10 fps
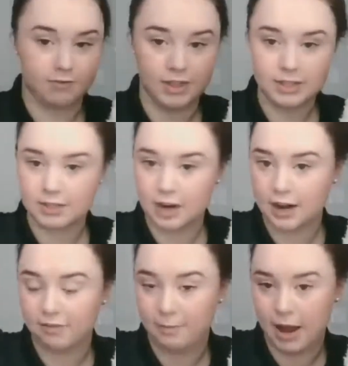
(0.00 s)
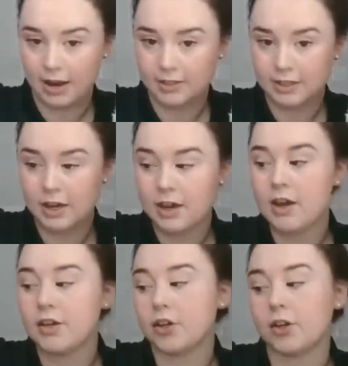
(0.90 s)
this kind of mask,
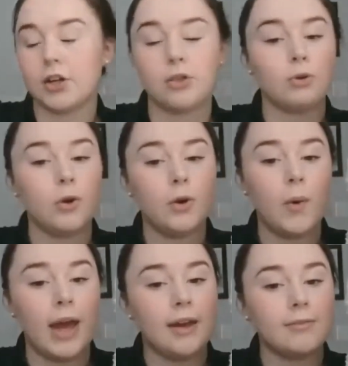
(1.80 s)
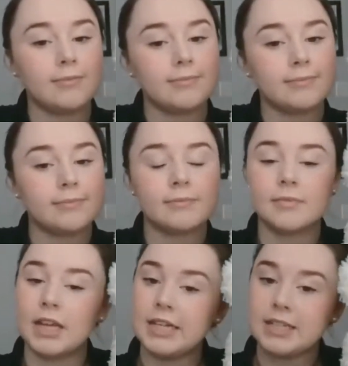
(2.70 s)
you're going to throw it away
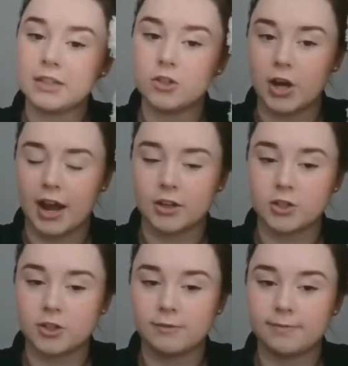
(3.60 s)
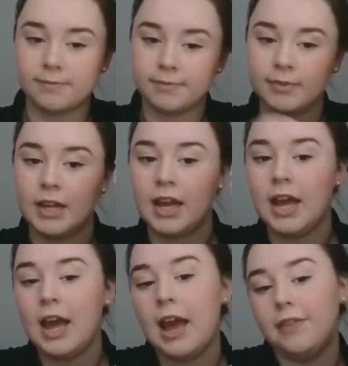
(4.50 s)
into the trash.
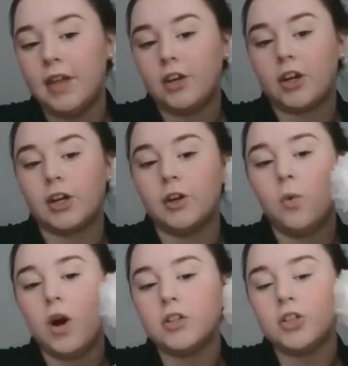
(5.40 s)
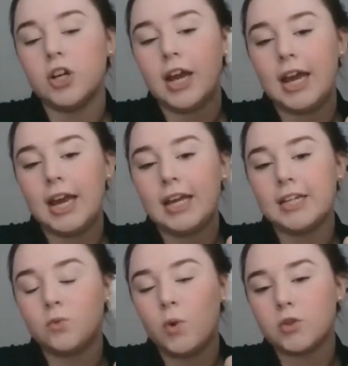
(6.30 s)
And then you're going to wash your hands,
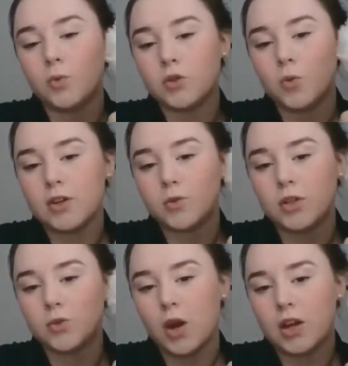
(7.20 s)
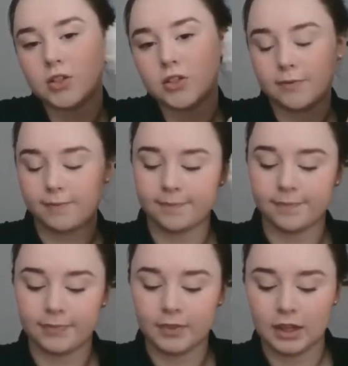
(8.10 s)
wash, wash, wash, wash, wash.
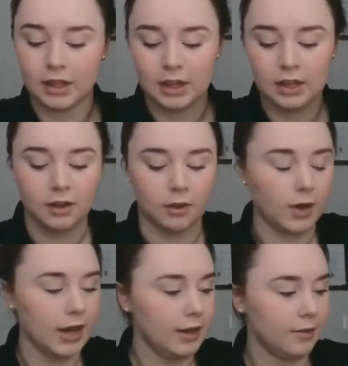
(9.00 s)
Okay?